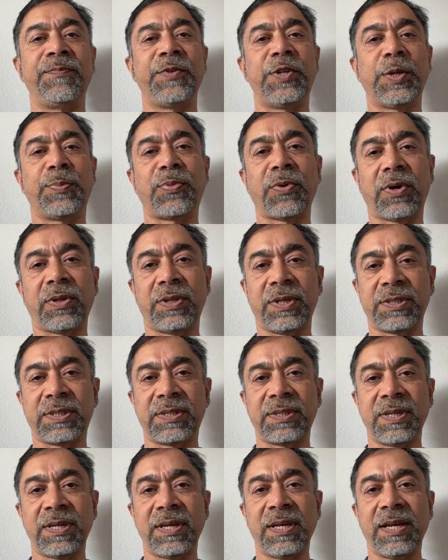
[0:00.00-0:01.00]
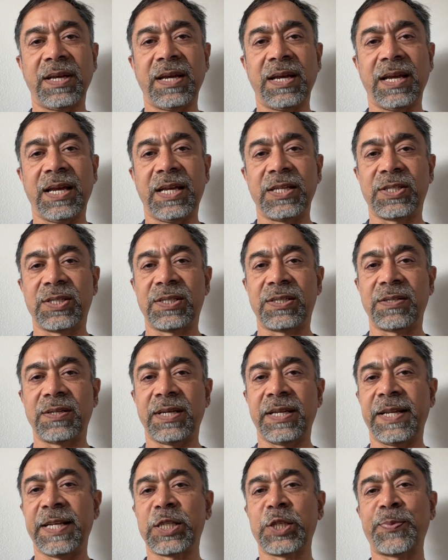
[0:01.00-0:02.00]
deploy this is
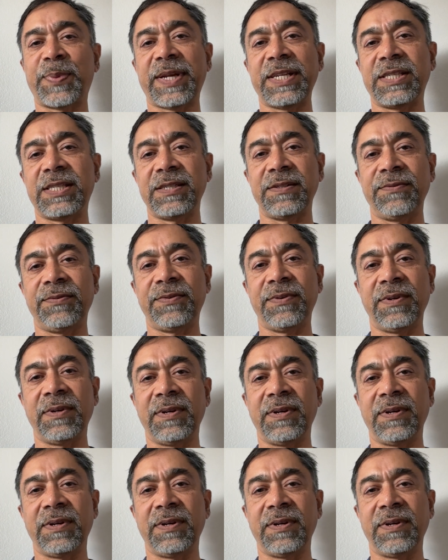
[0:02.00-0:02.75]
inexpensive,